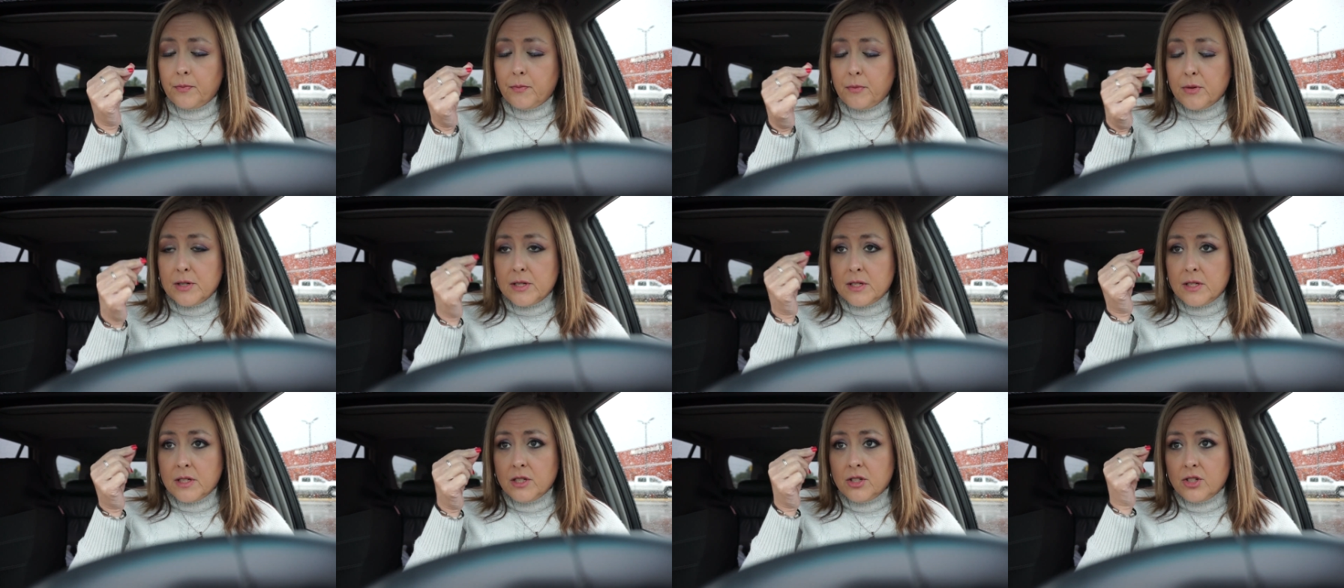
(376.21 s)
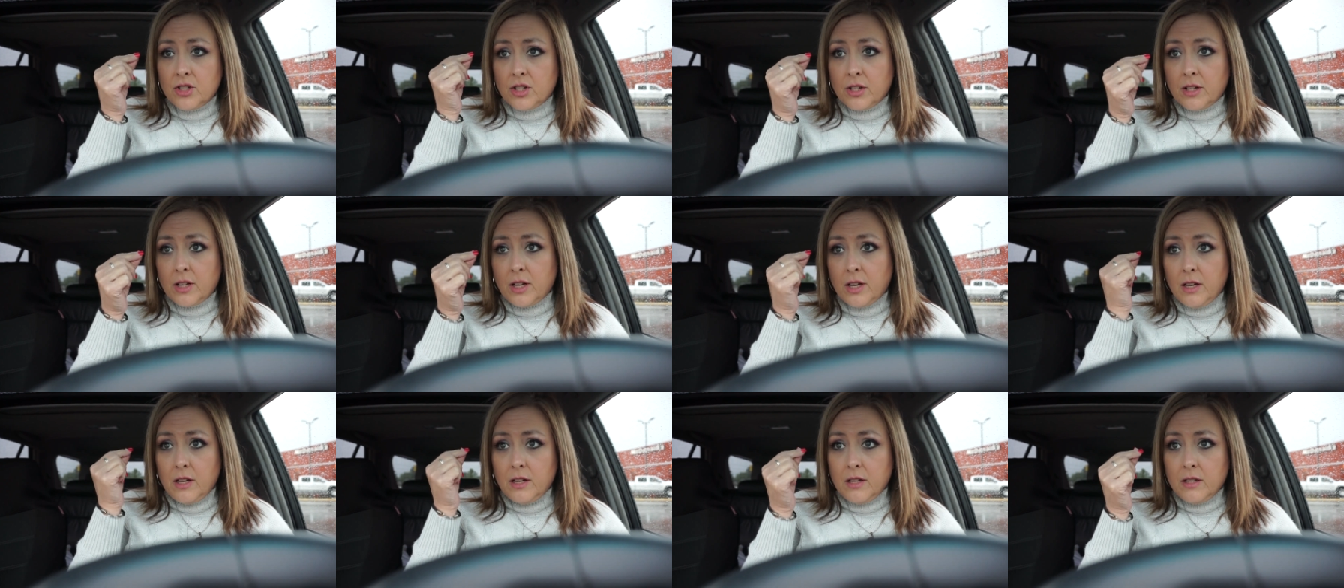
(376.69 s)
precision
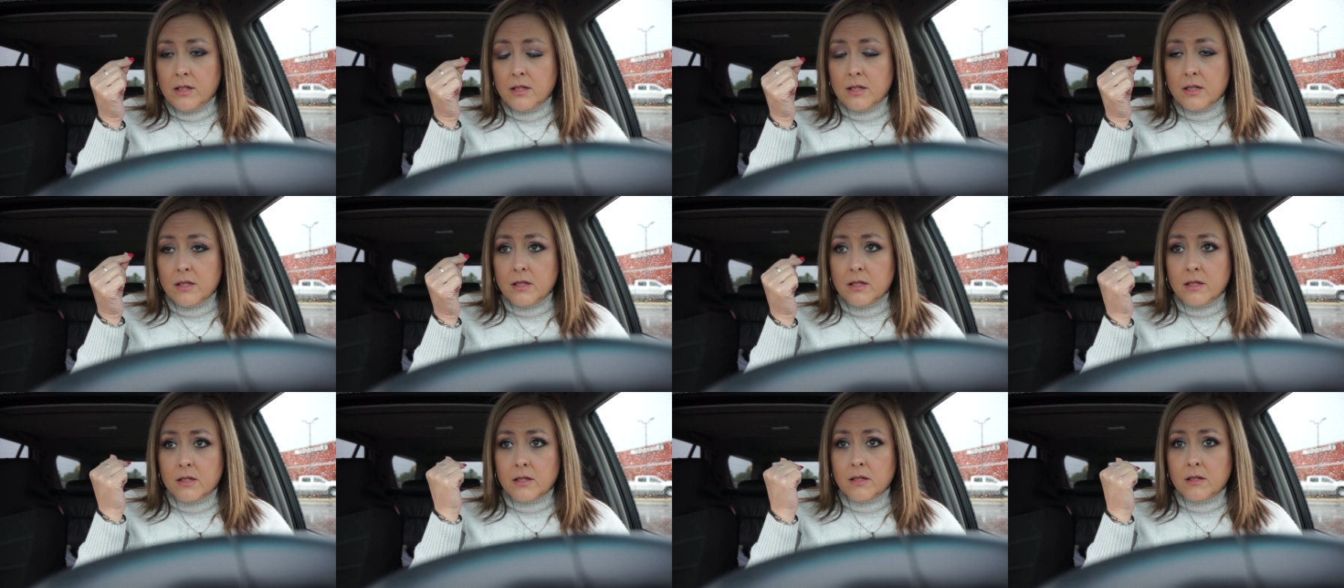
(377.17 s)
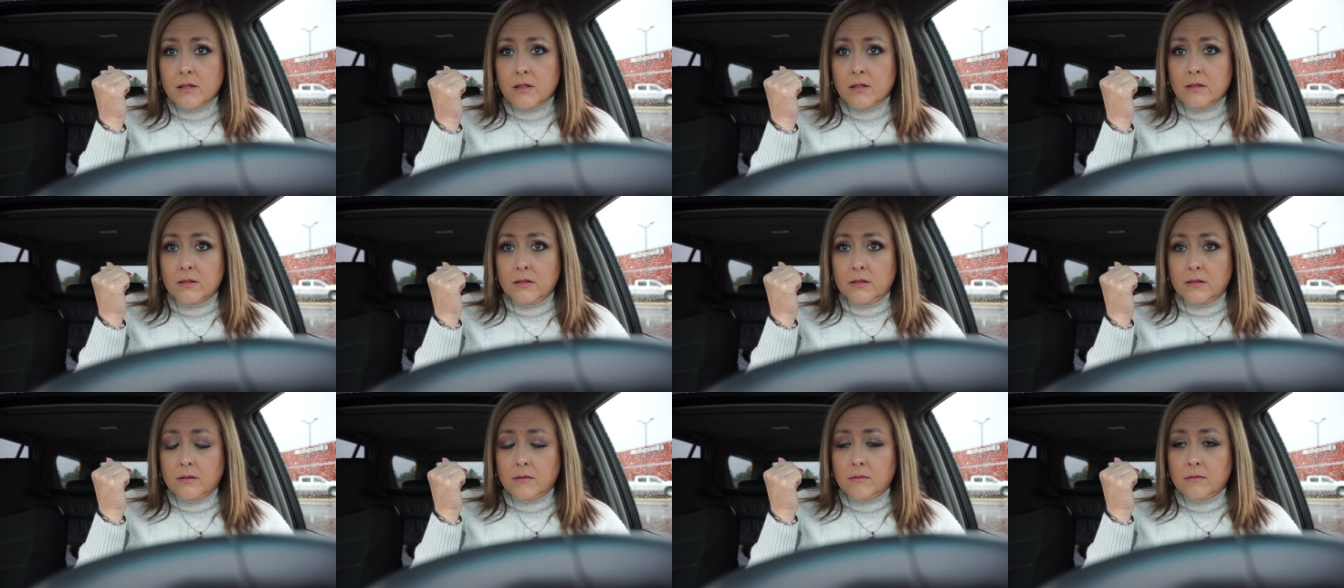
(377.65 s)
cuts
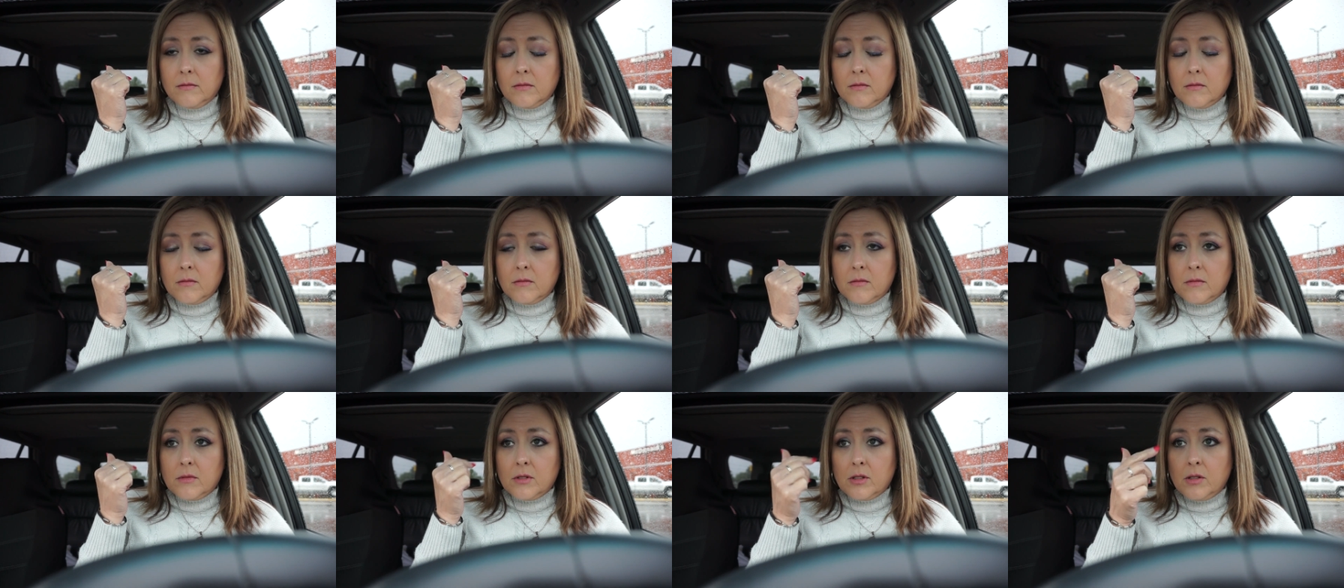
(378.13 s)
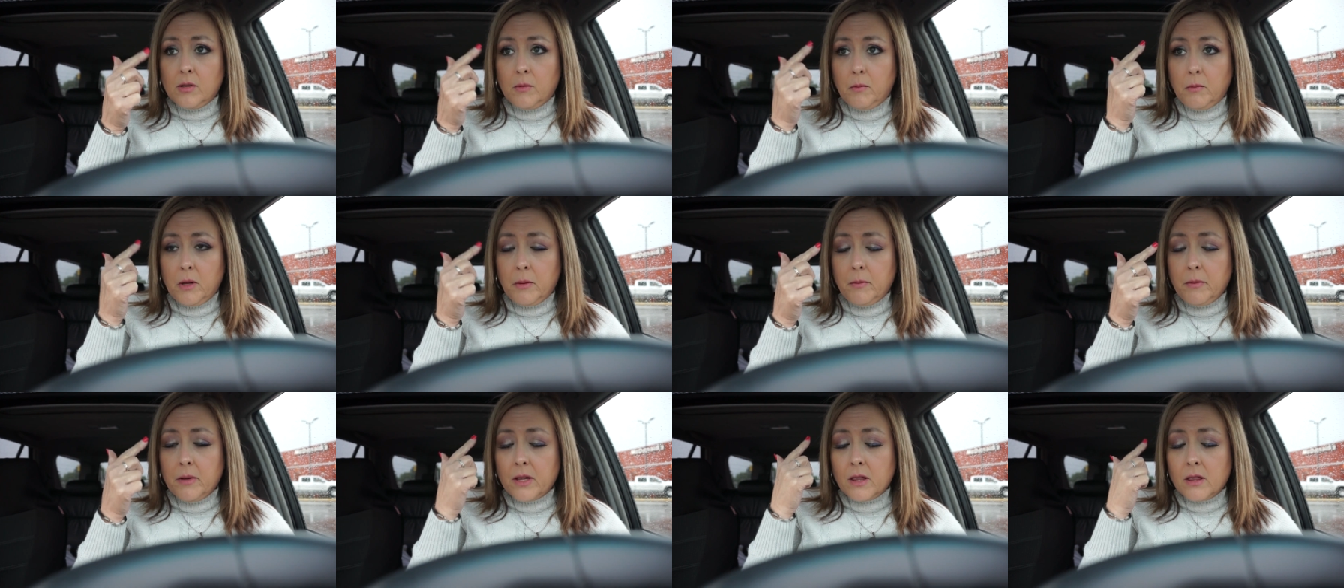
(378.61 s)
to
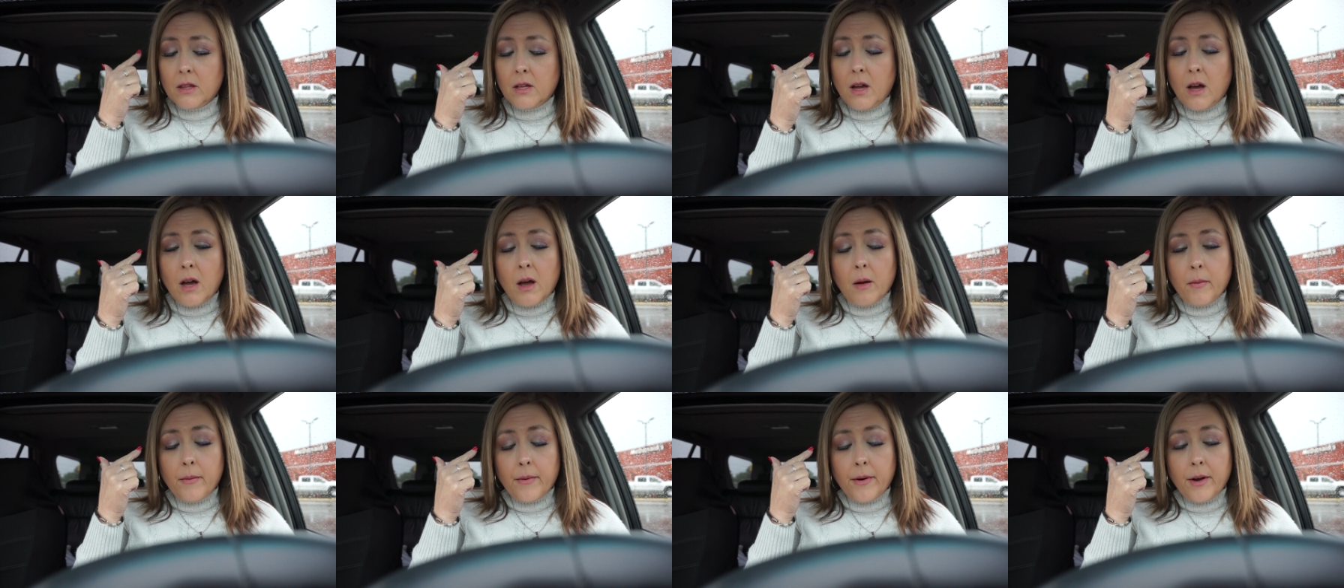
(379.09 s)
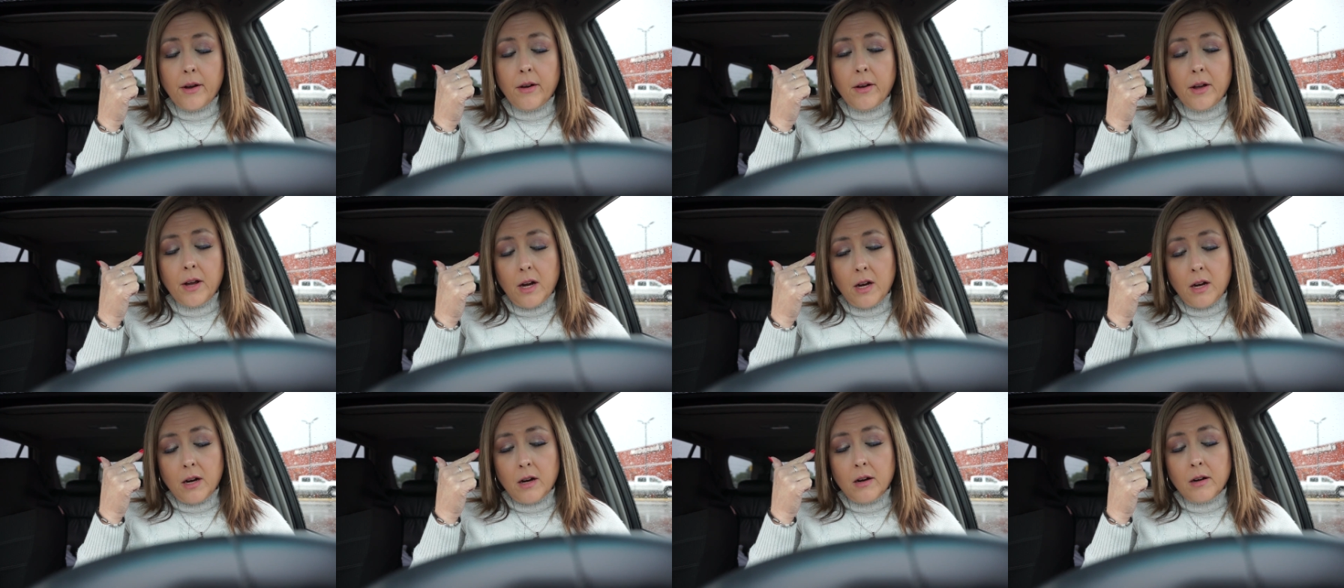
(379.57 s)
mimic the eyebrow
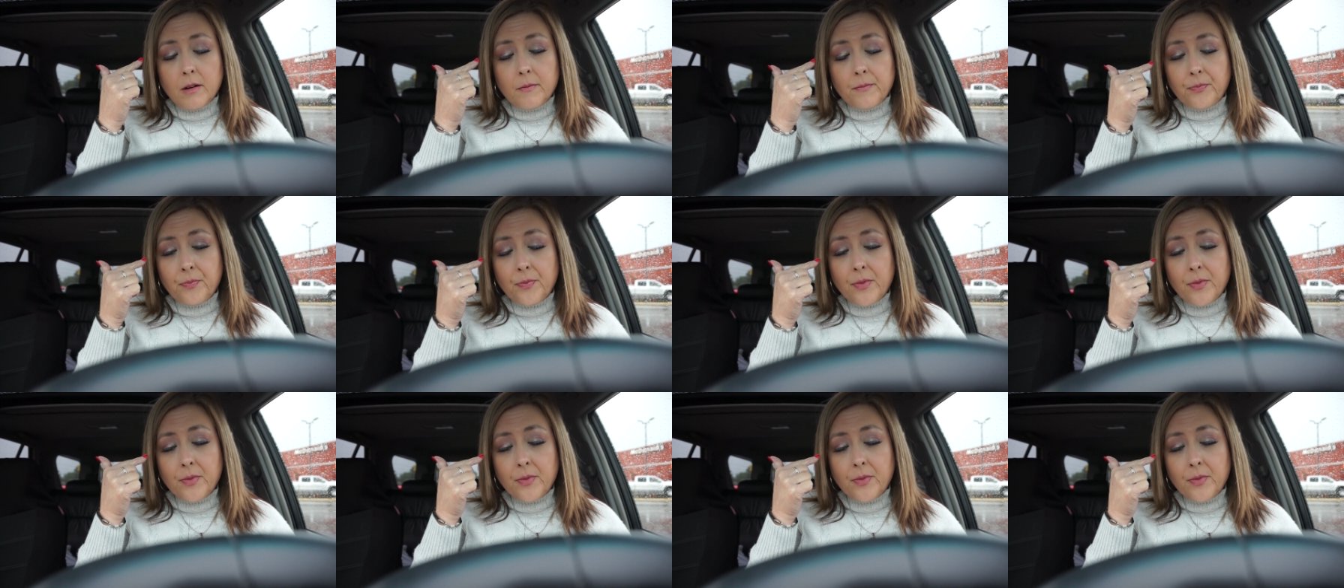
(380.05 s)
hair.